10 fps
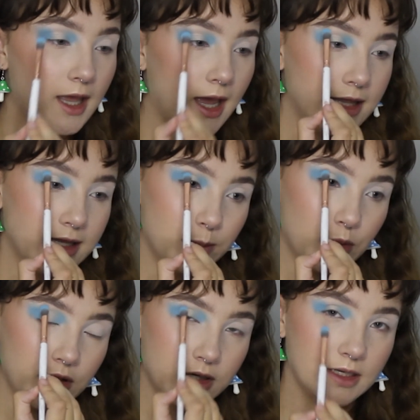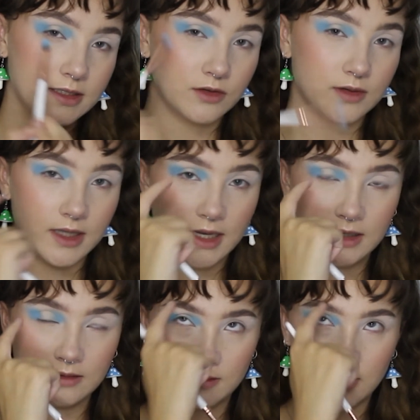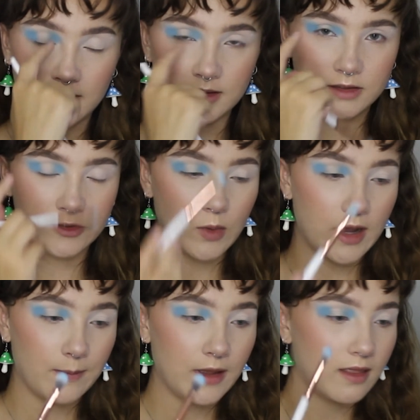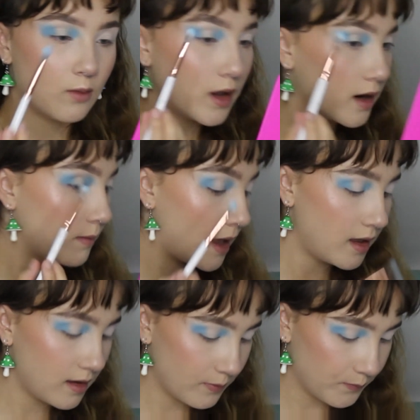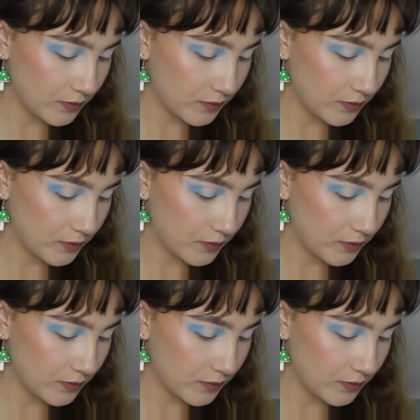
and then put the glitter in that little like square bit that we're going to make,